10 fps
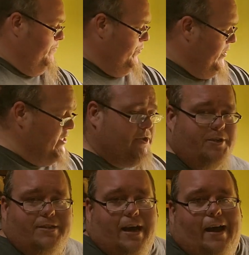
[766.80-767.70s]
These are
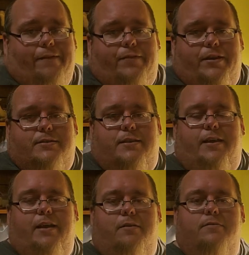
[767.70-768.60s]
just ivies, and
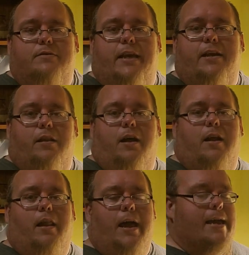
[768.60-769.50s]
they don't take a lot
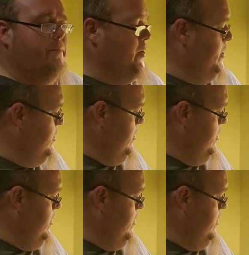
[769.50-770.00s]
of light, but